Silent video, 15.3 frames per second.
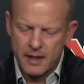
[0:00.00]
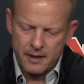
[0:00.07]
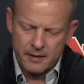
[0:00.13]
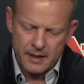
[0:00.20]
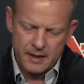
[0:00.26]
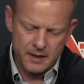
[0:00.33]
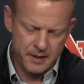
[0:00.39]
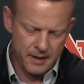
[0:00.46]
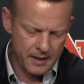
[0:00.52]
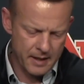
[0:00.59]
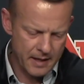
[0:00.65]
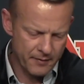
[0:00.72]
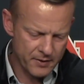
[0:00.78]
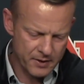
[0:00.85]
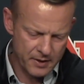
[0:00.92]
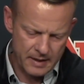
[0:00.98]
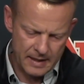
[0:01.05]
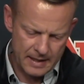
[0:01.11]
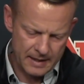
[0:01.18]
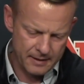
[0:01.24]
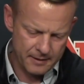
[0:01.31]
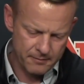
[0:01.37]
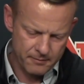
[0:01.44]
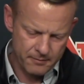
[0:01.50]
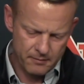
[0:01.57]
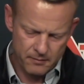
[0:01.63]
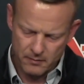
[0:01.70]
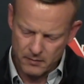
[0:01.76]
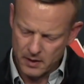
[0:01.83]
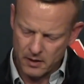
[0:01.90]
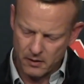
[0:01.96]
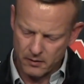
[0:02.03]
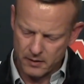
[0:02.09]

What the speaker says: And like I said, Evan's a guy that, you know,